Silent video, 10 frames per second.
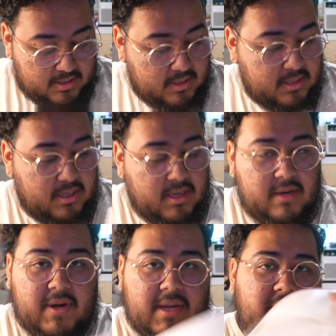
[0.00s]
Right
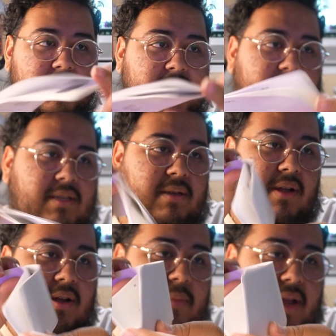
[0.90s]
here is just a long
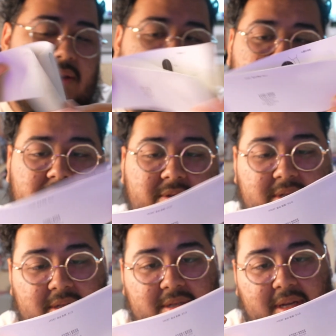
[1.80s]
manual,
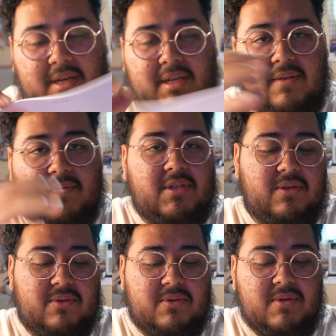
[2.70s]
and it gives
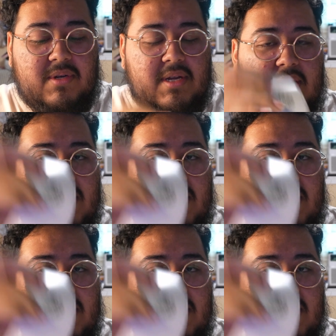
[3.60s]
you a